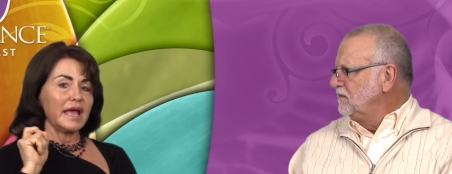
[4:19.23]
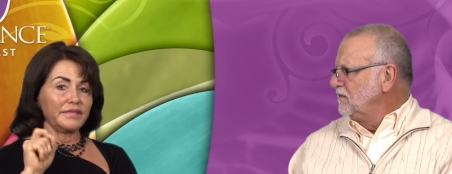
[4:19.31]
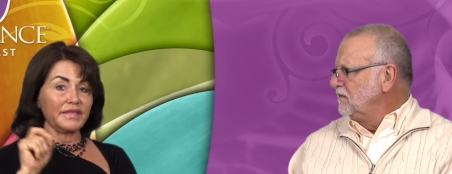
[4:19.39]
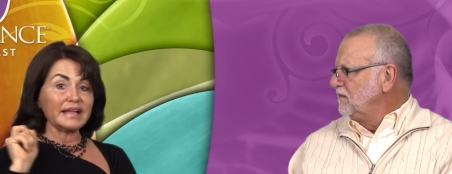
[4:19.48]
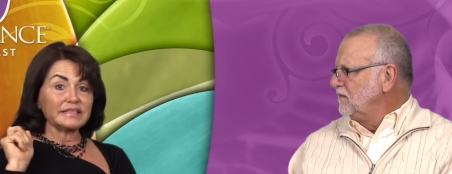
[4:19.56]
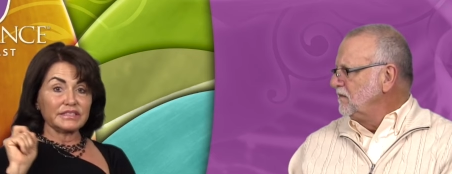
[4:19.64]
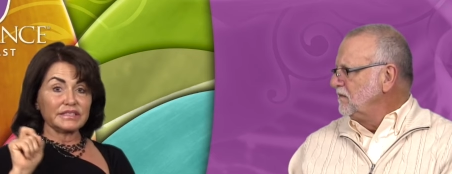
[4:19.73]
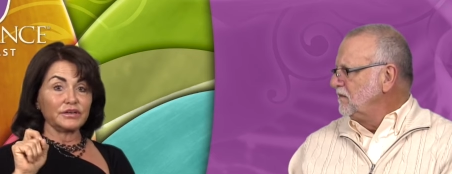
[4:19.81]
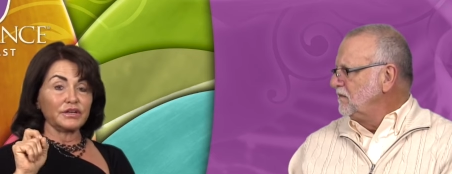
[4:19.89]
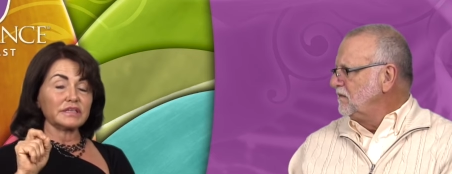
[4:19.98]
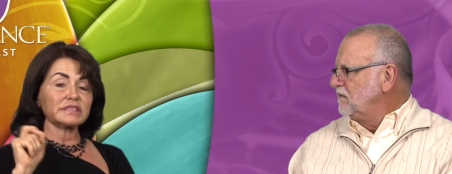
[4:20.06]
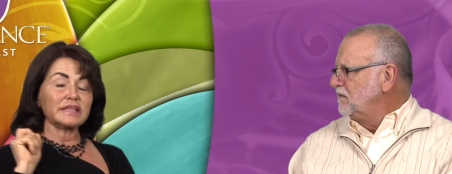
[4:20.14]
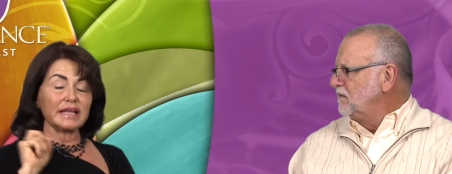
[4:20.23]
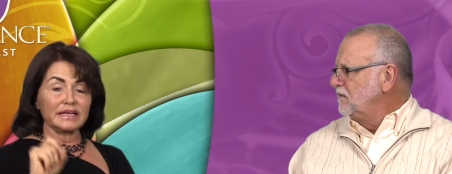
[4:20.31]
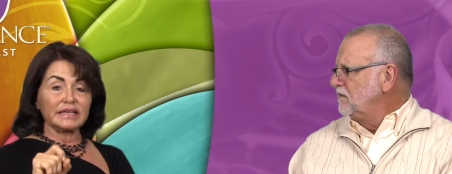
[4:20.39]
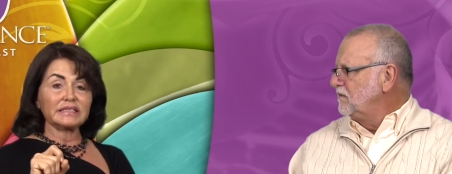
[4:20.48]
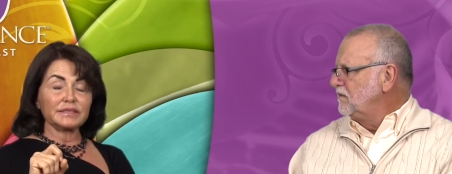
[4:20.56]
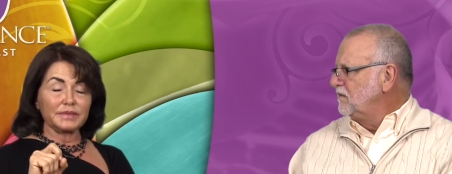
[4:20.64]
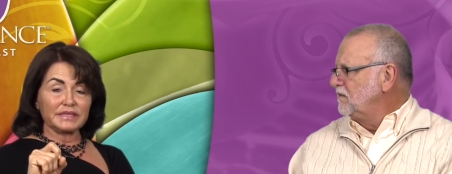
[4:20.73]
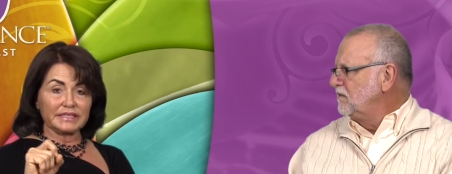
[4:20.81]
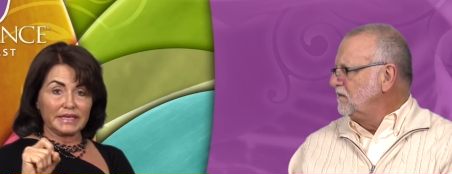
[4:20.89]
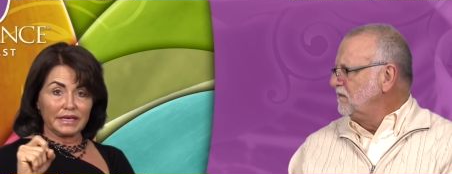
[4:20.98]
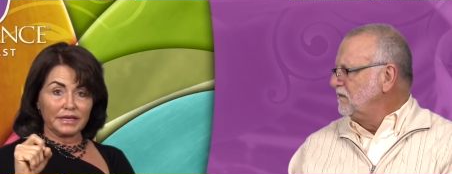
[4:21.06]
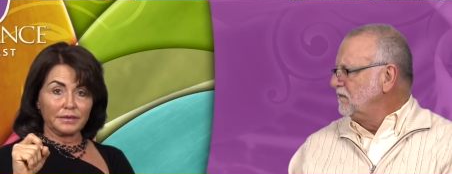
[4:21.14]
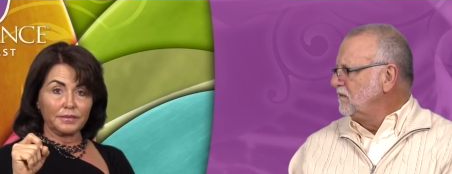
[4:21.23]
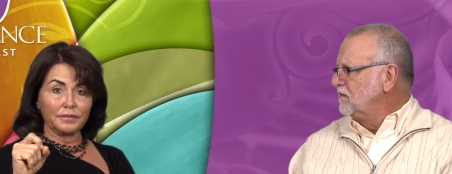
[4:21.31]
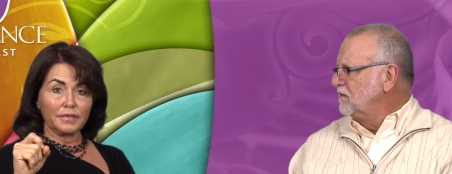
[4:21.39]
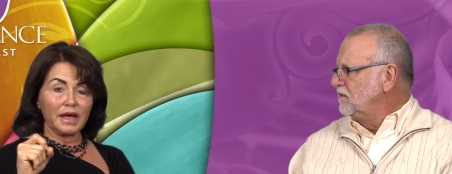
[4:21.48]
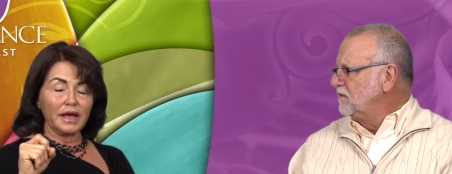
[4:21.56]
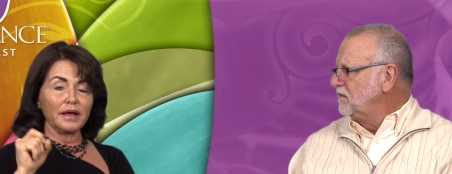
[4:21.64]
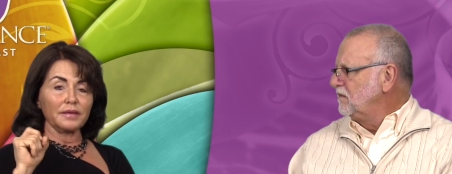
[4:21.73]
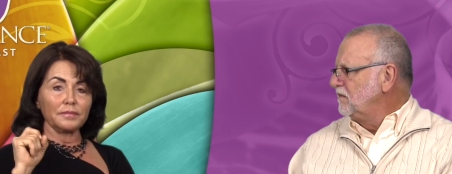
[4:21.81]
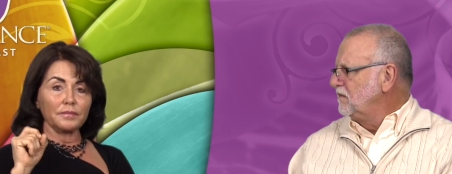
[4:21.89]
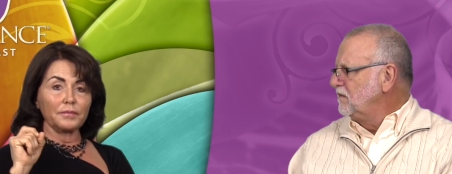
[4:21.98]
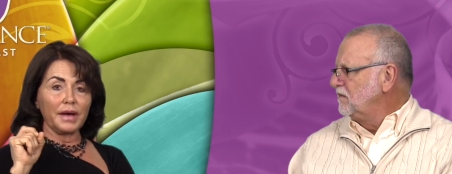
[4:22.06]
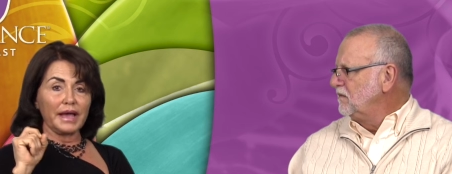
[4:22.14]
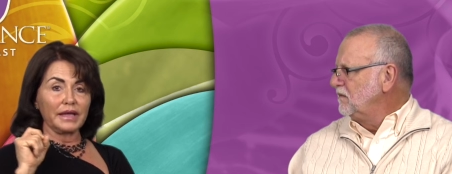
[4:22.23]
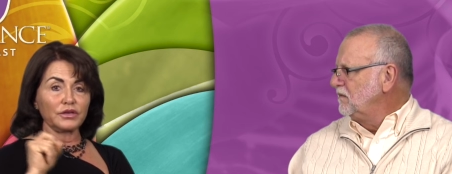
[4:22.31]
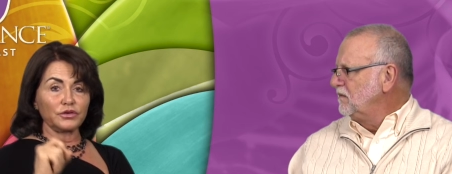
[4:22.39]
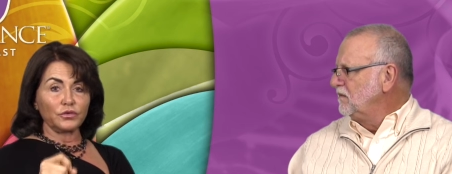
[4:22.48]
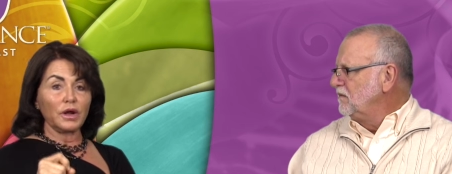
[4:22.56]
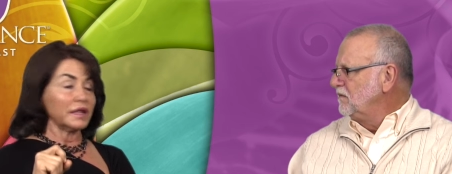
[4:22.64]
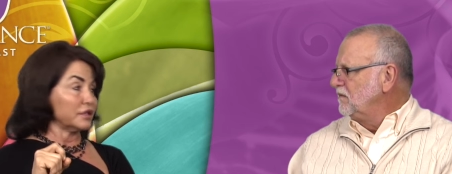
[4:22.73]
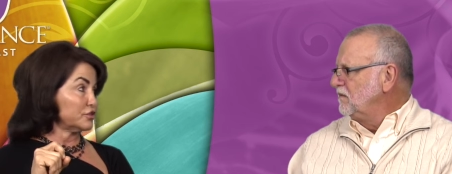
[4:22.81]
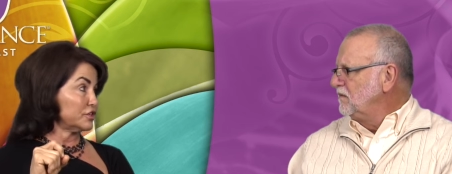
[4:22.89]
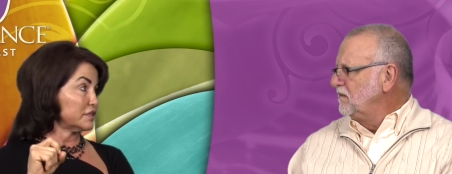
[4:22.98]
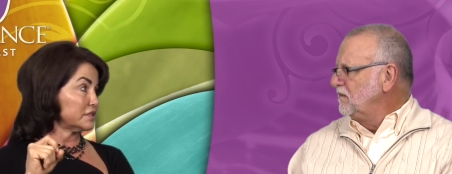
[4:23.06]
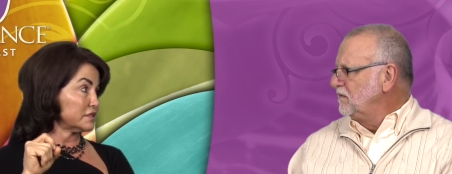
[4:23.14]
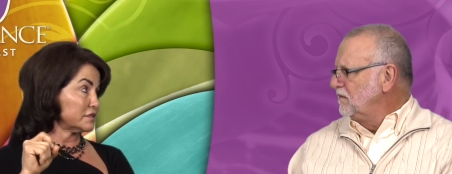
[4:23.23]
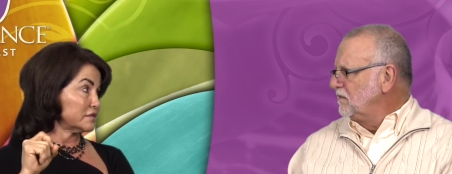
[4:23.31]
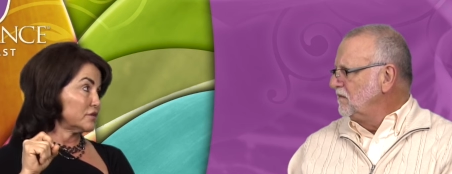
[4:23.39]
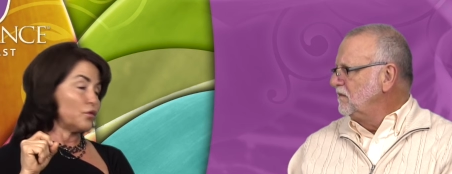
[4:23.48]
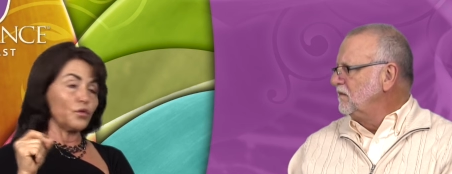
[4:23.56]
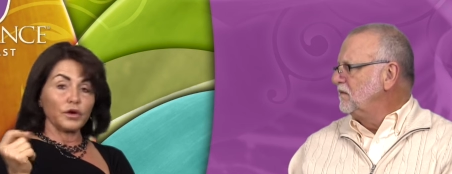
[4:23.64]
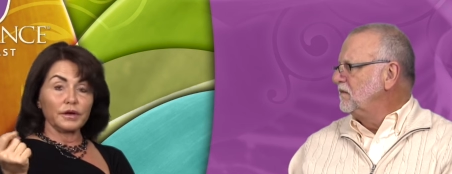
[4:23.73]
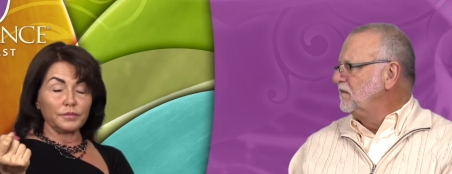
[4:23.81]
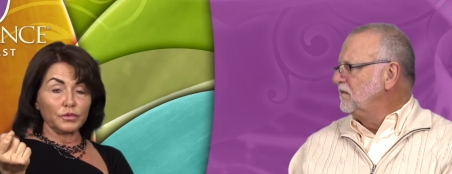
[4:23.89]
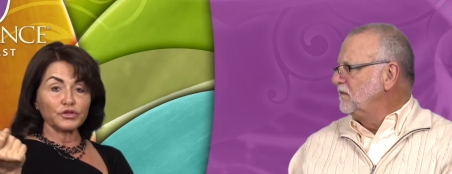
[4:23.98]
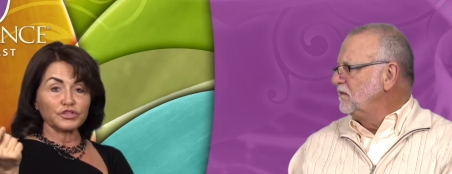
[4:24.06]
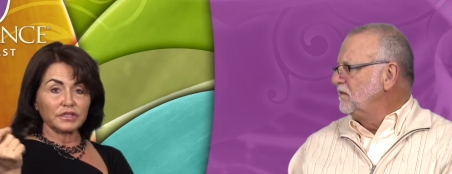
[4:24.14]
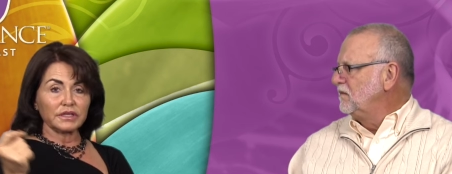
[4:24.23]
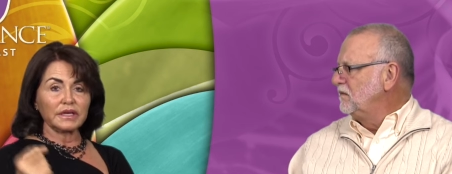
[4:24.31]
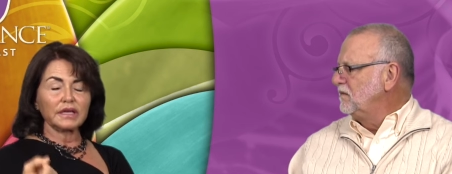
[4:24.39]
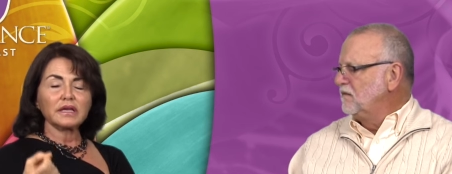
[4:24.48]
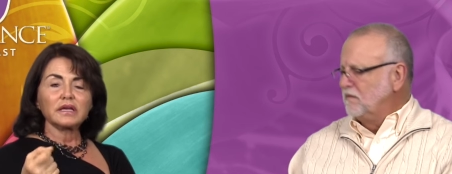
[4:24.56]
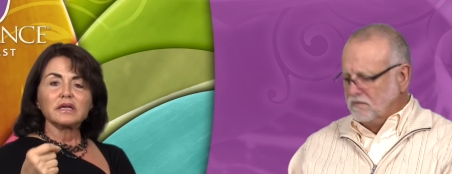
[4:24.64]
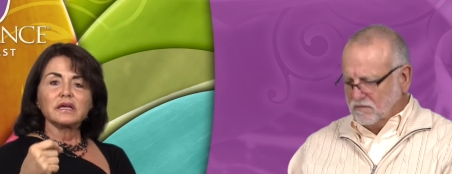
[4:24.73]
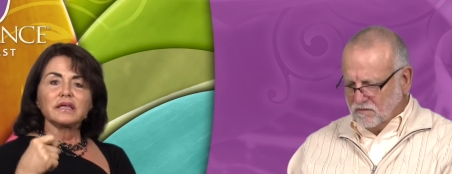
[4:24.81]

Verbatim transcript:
Speaker 1: and that's serious and that needs to be seen um, by a neurologist or emergently,